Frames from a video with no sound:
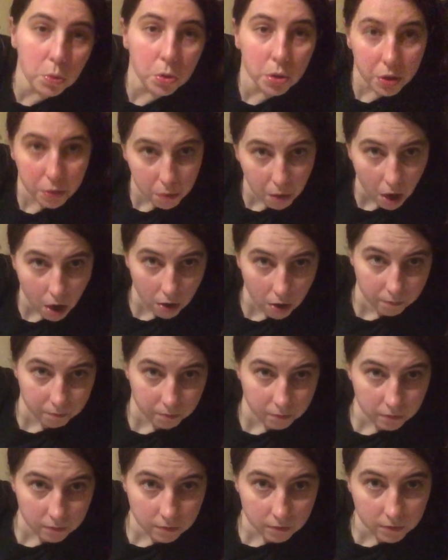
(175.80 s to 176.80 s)
walk you home,"
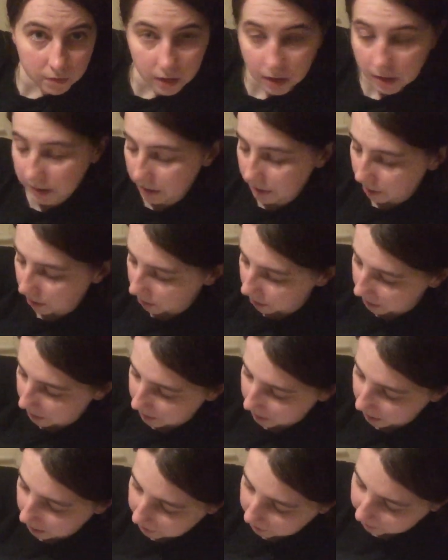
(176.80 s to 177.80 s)
Gaston
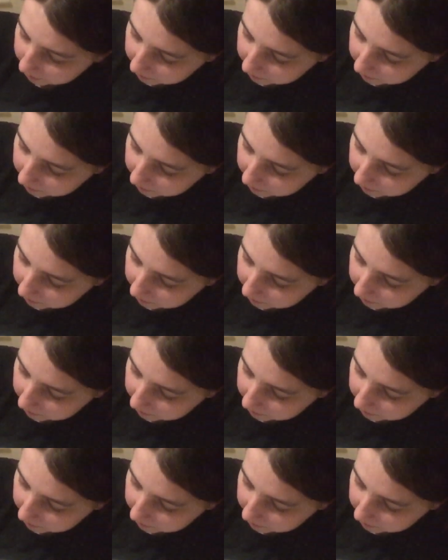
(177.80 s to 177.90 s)
said,